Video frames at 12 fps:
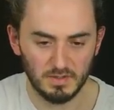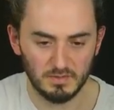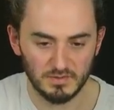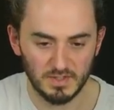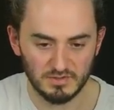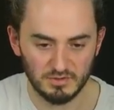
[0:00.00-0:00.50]

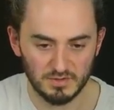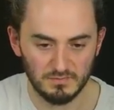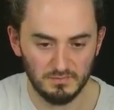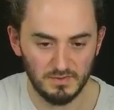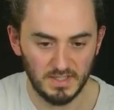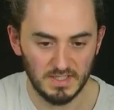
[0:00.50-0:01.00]
but that's just
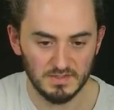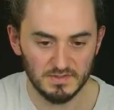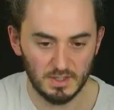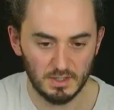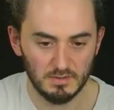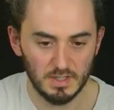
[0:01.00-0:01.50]
v,
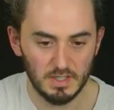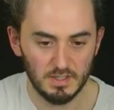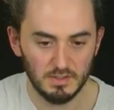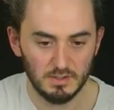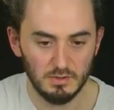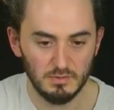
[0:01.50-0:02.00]
so
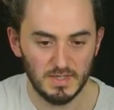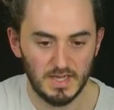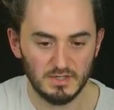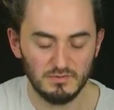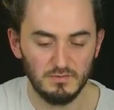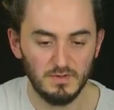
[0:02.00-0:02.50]
u
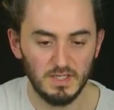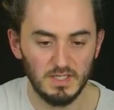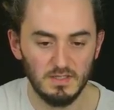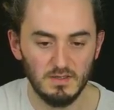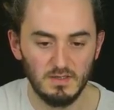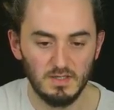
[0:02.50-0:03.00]
dash
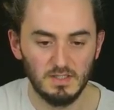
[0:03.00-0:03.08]
v